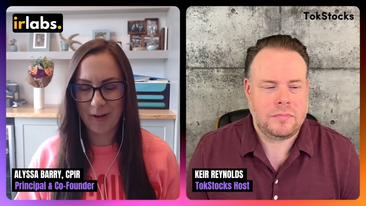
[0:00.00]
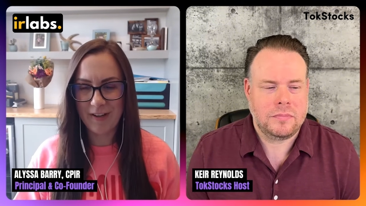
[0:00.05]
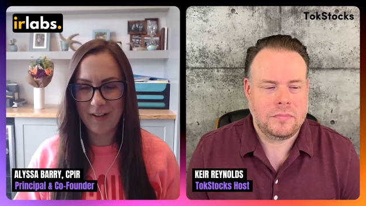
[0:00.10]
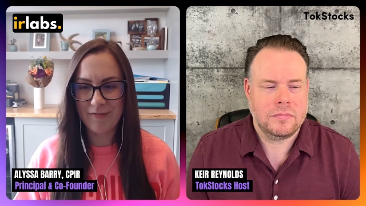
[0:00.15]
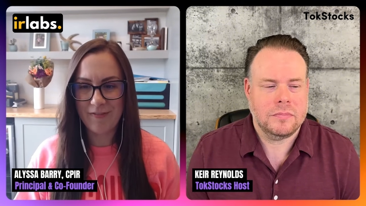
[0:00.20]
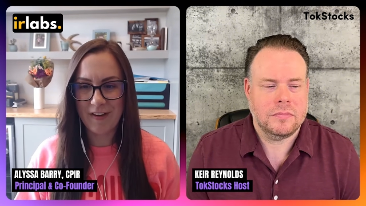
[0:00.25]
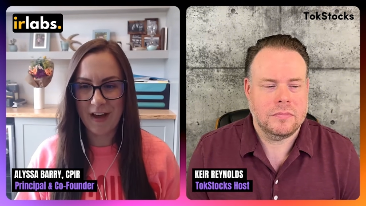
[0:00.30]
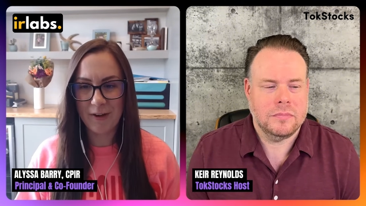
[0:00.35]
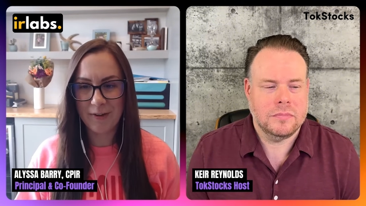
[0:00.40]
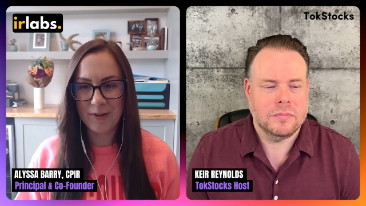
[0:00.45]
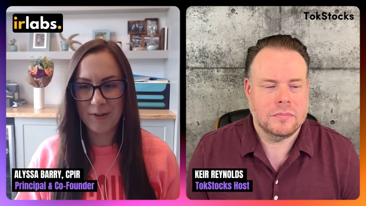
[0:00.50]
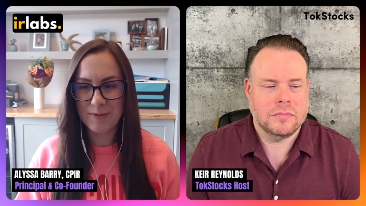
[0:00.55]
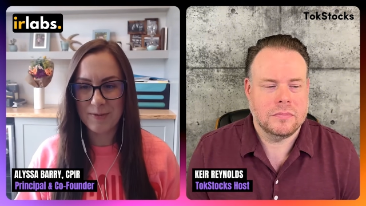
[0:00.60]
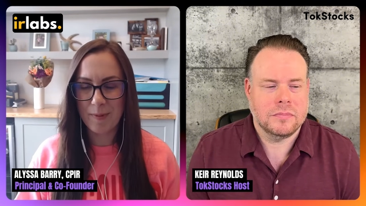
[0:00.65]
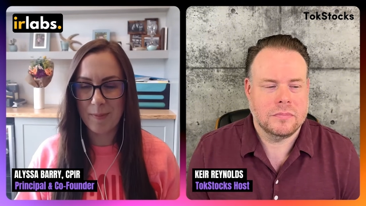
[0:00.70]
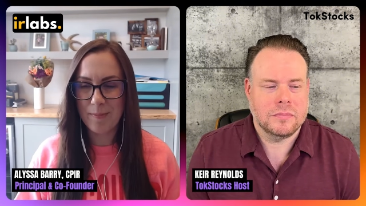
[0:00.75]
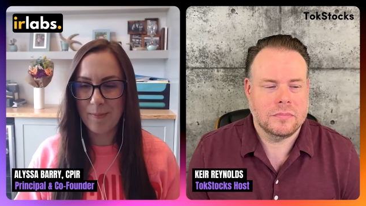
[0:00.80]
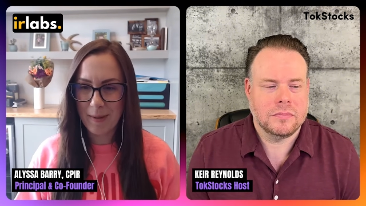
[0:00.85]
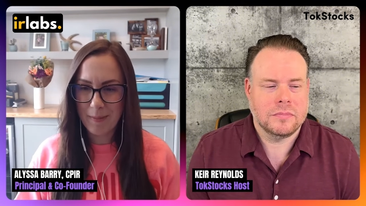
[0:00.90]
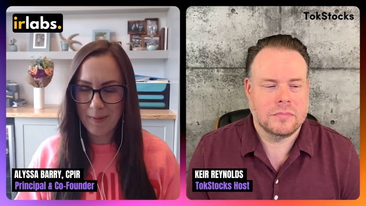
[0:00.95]
Speaker 1: great
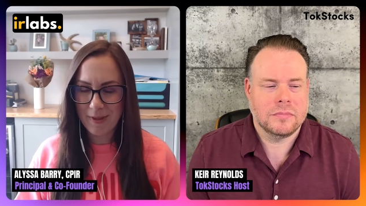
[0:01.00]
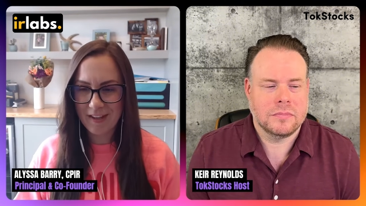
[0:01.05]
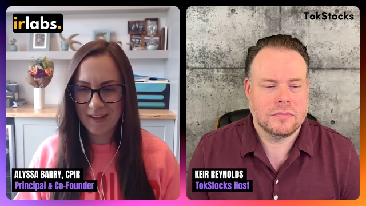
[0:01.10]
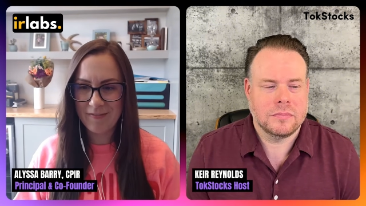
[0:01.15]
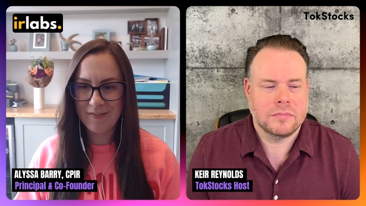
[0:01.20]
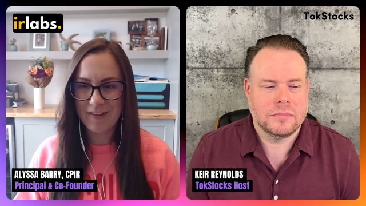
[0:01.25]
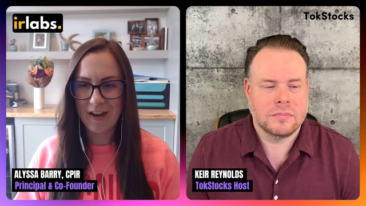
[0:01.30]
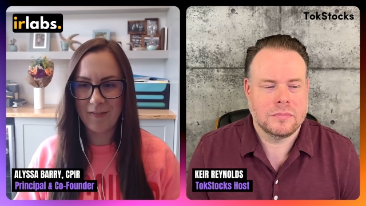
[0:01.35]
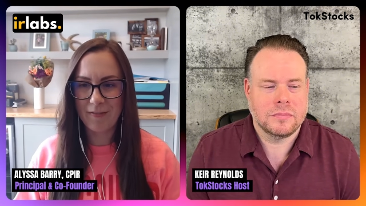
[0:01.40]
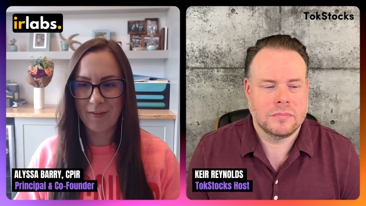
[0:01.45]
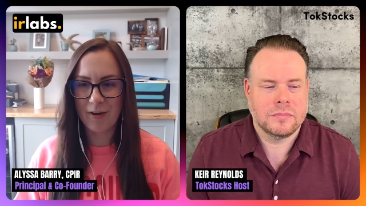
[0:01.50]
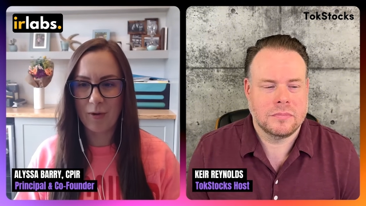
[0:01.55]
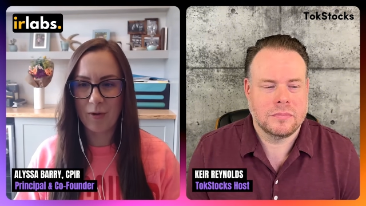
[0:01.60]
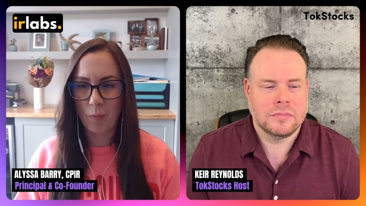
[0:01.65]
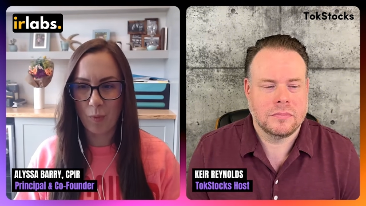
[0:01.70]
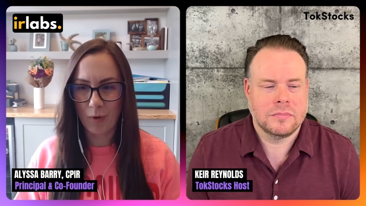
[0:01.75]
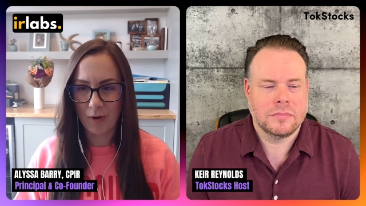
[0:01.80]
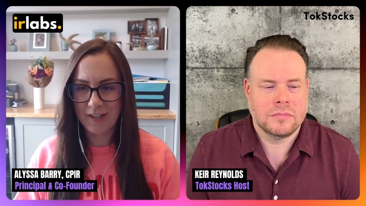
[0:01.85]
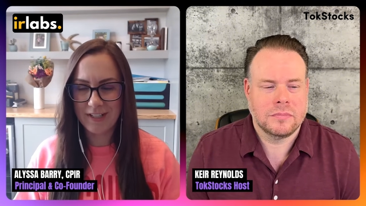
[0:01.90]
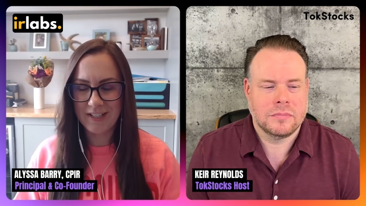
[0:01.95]
founders, but maybe they've
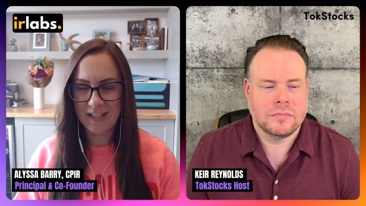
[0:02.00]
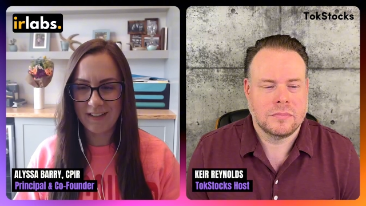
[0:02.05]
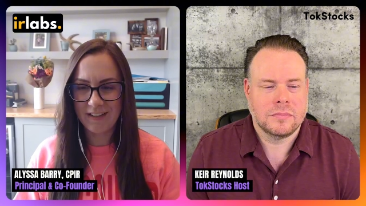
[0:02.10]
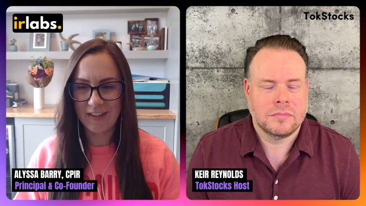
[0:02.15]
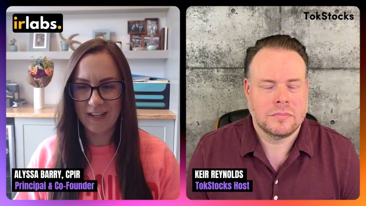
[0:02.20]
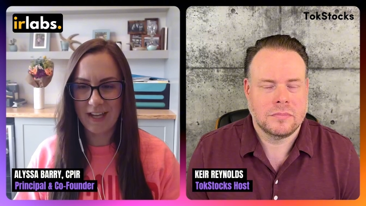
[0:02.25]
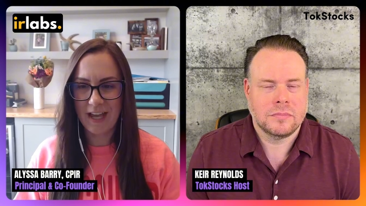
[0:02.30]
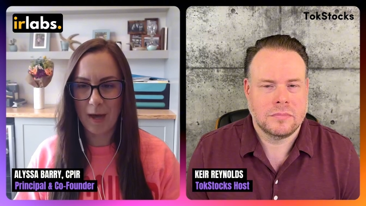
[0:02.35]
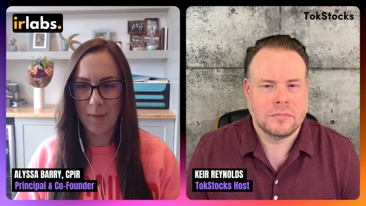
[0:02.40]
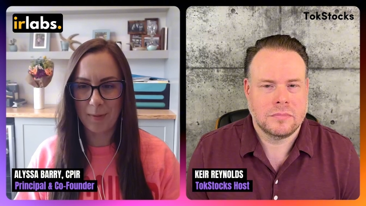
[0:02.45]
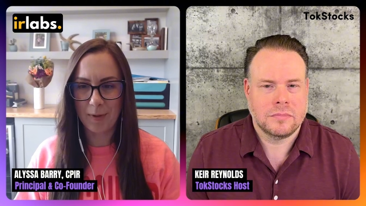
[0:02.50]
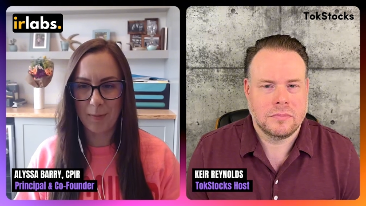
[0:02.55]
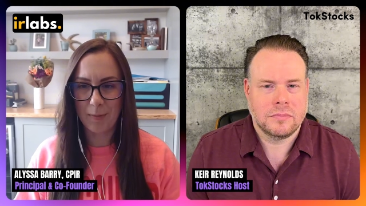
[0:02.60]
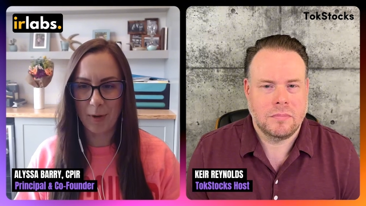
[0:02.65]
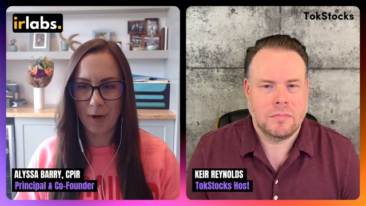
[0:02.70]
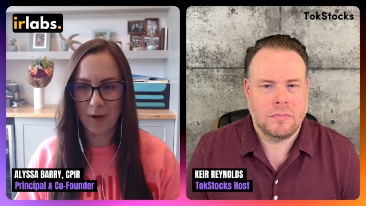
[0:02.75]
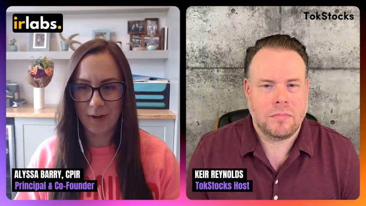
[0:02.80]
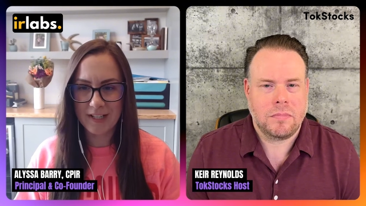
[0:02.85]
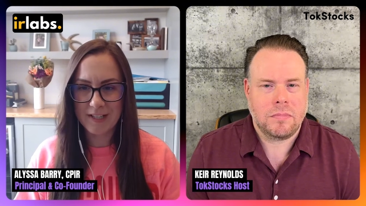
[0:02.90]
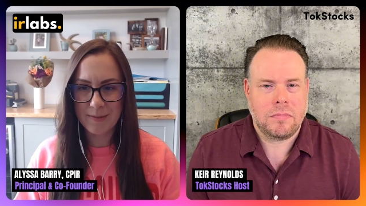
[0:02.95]
never worked in the
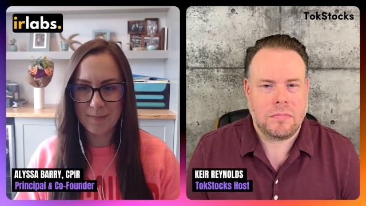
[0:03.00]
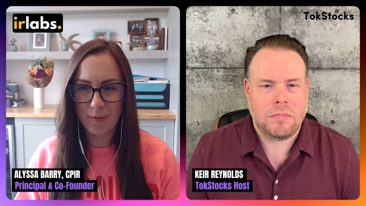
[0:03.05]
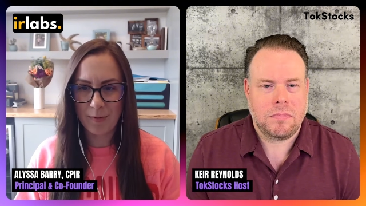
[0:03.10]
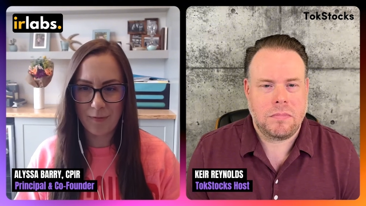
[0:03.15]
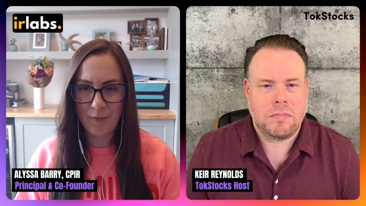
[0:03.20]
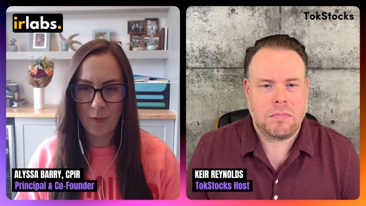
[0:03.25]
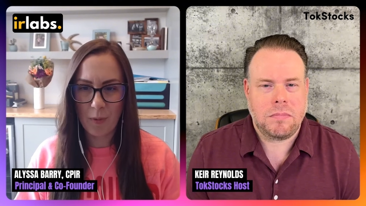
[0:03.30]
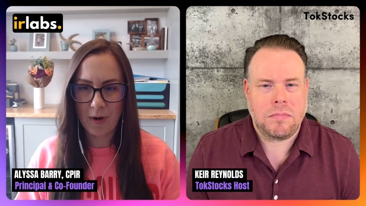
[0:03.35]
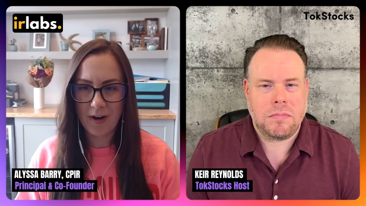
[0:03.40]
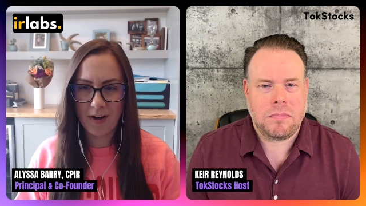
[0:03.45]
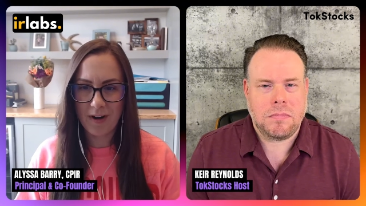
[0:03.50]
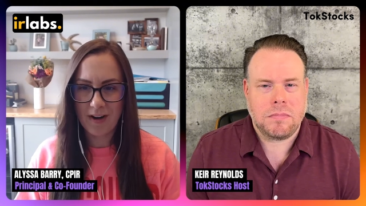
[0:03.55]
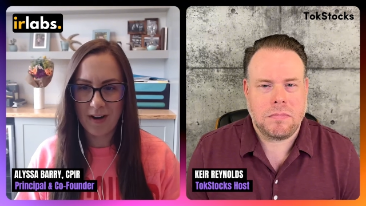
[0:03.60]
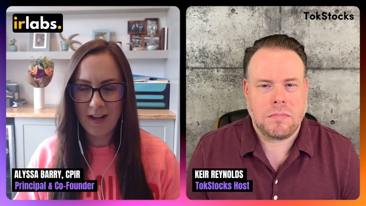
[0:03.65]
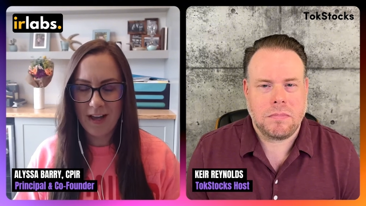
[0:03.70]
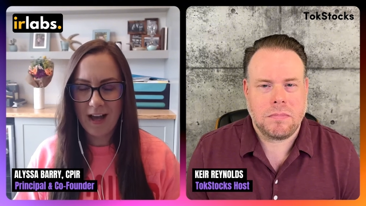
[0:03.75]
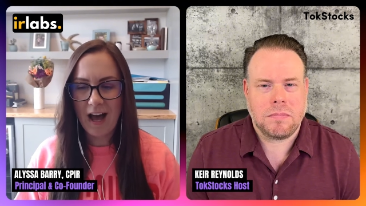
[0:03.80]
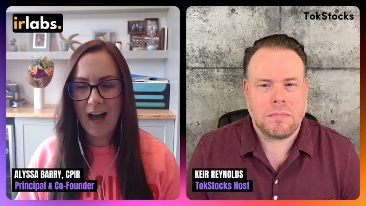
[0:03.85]
capital markets before.